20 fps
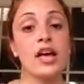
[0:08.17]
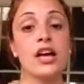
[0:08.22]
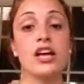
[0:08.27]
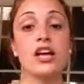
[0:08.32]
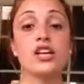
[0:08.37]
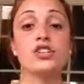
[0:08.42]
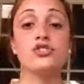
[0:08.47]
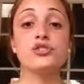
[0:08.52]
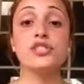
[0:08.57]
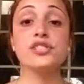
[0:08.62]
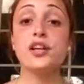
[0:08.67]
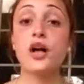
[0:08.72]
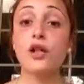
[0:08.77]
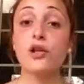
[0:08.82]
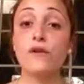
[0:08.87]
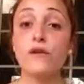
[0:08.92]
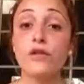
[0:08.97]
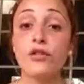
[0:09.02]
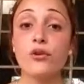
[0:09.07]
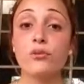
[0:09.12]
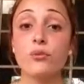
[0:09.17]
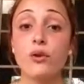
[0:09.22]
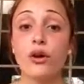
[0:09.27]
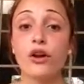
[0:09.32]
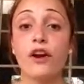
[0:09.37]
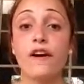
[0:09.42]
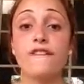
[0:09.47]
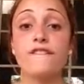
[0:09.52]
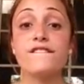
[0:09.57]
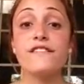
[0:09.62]
Countries all over the
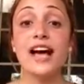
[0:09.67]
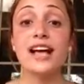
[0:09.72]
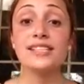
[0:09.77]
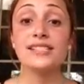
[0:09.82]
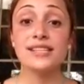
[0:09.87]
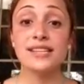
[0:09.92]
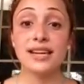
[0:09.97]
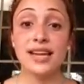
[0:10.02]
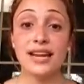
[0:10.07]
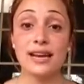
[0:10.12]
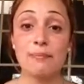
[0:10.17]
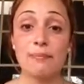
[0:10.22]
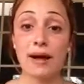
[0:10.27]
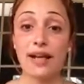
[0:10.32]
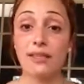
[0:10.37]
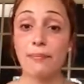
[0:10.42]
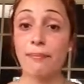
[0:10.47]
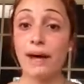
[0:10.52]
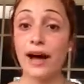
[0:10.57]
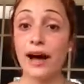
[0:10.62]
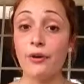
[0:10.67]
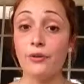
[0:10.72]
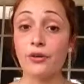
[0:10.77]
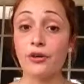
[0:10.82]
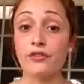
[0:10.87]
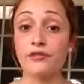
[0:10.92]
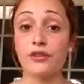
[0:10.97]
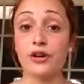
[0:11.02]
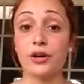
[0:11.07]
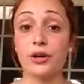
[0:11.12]
world are fascinated by the power
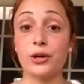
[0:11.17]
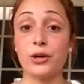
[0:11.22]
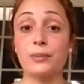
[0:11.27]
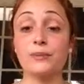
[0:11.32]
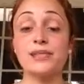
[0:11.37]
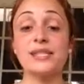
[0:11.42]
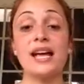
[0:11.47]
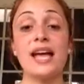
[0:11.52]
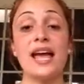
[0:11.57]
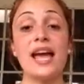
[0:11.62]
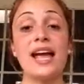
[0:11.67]
of herbs